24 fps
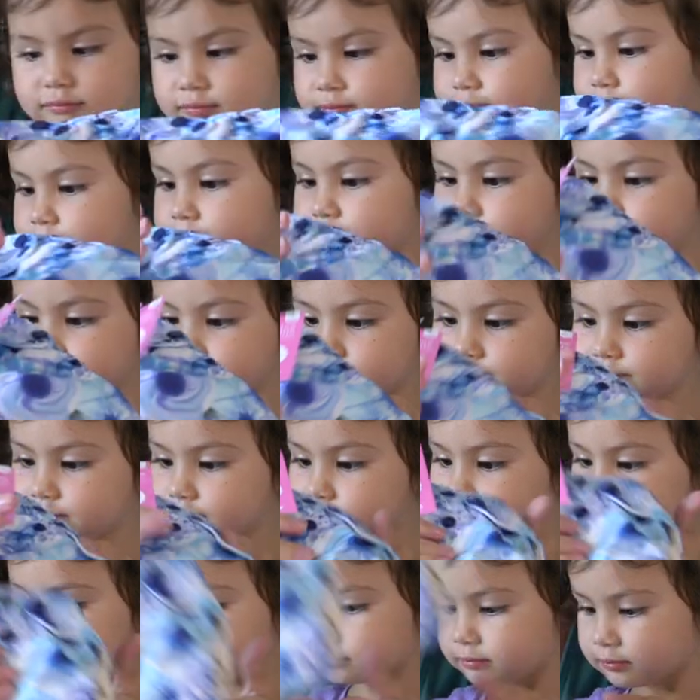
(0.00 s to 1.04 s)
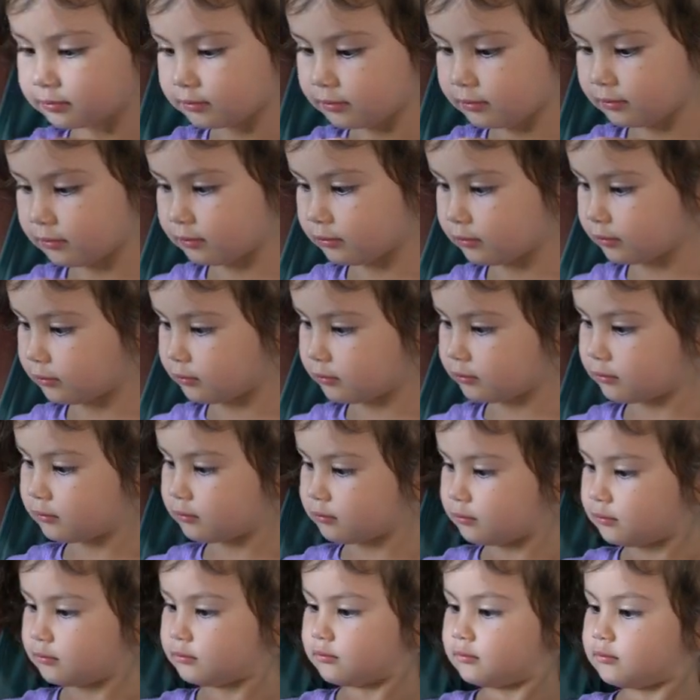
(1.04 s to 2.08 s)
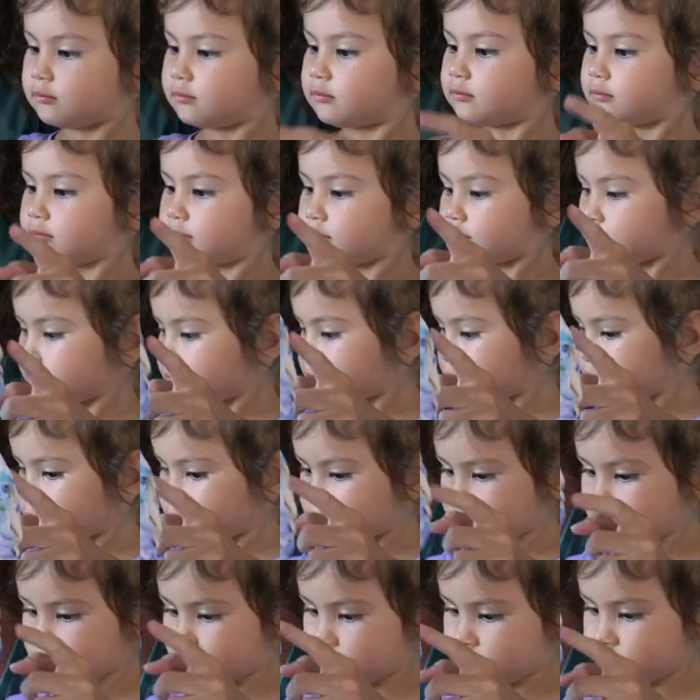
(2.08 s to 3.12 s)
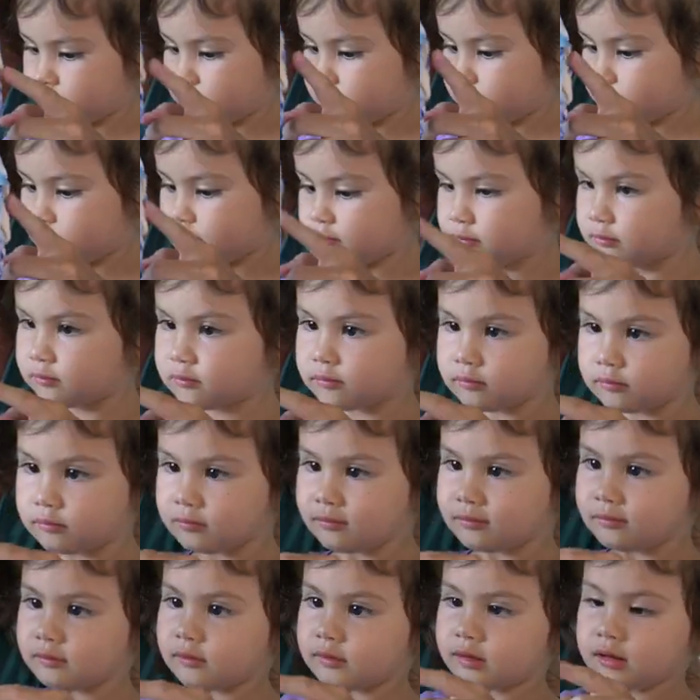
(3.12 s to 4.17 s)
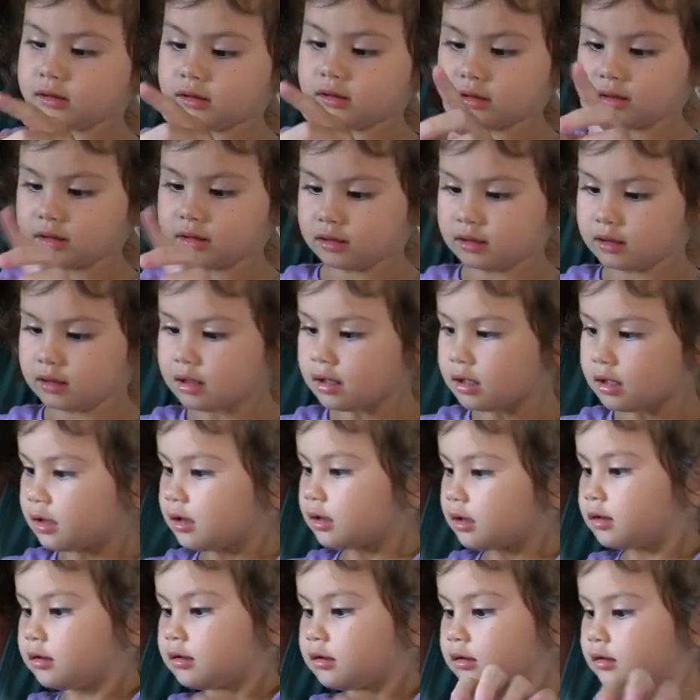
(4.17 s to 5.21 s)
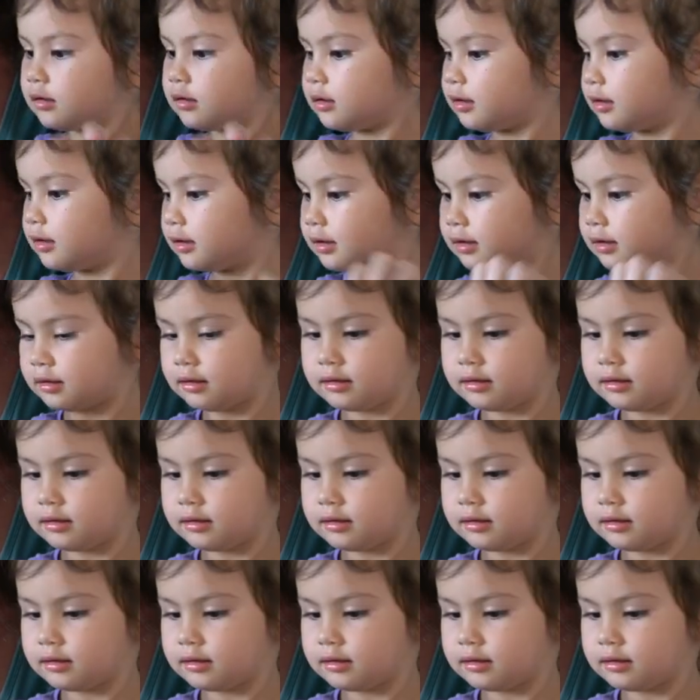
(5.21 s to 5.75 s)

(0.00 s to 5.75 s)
No words are spoken by the person on screen.